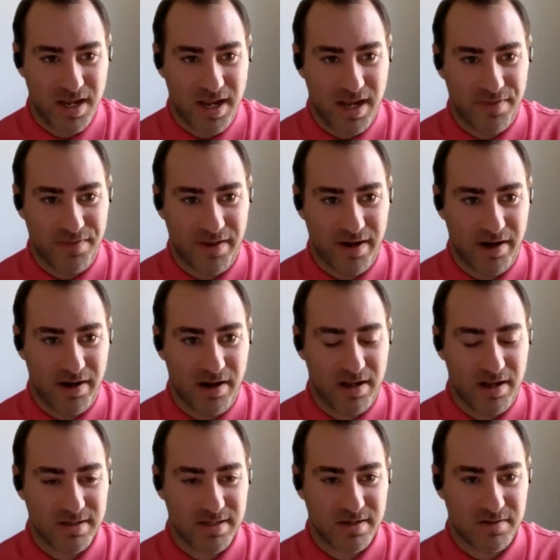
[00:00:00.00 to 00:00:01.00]
And then I'd
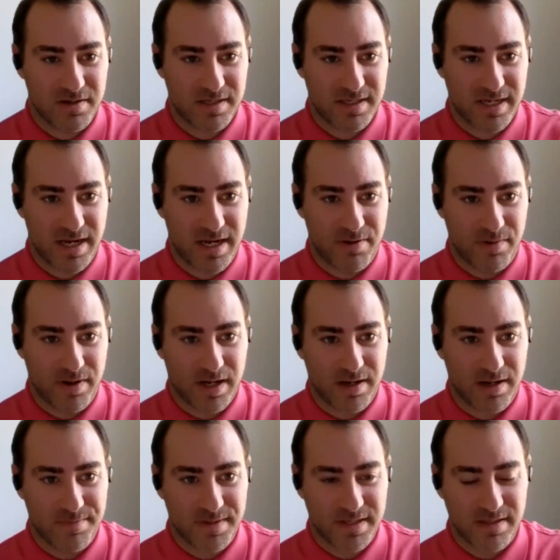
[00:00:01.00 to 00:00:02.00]
also just say, when it
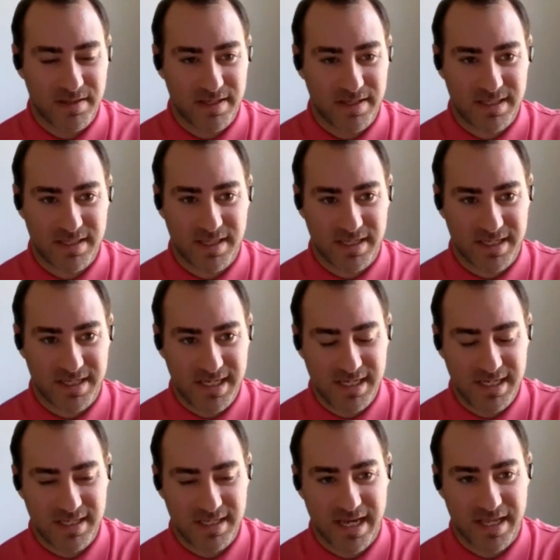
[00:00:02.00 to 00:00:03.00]
comes to the T
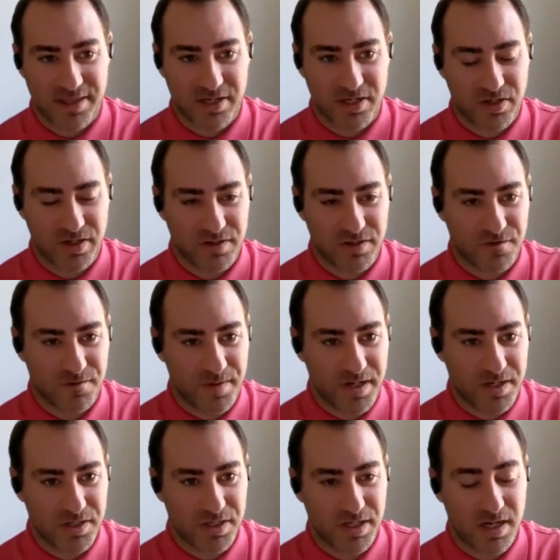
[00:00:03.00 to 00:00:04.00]
in that, the
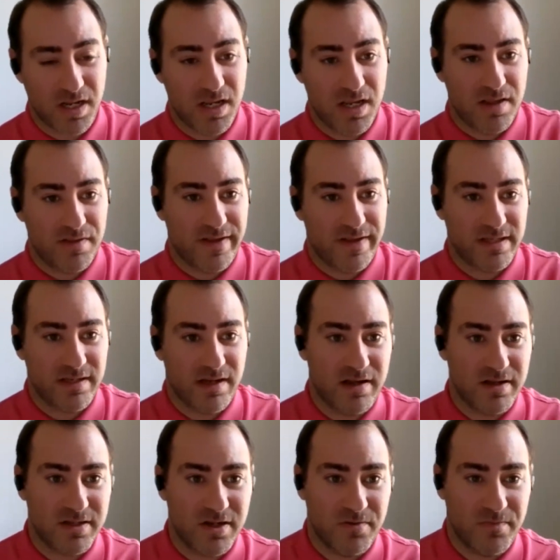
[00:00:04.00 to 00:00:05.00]
transformation, that's
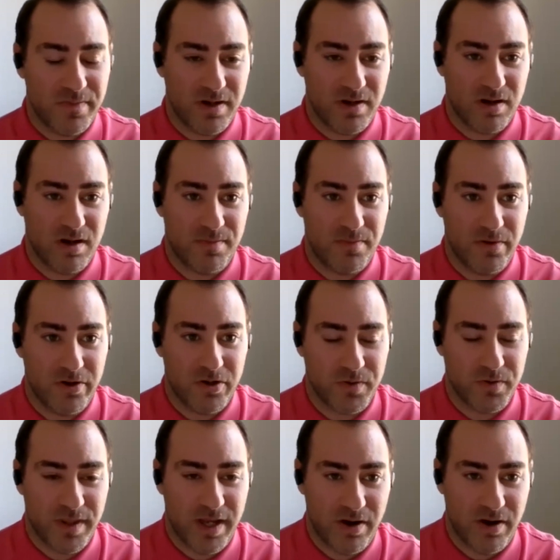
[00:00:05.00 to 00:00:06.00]
also been our approach
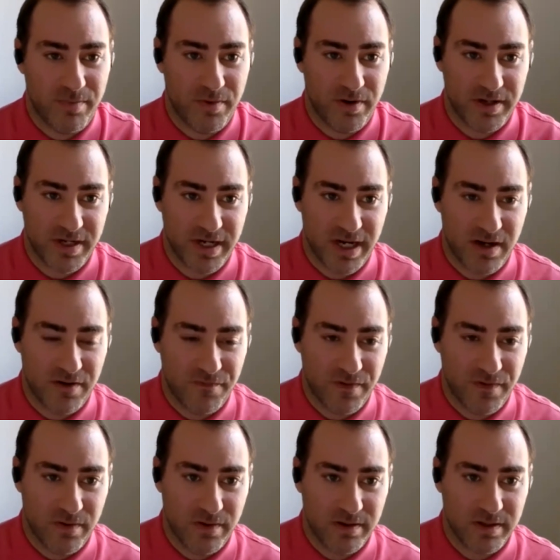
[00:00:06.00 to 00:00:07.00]
with how I bring data
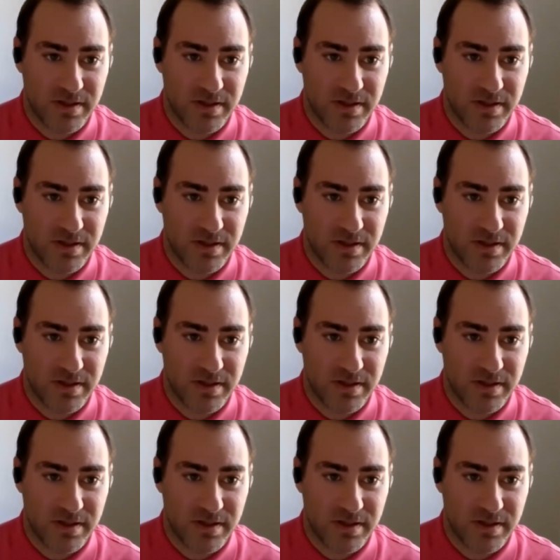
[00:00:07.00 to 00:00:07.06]
forward.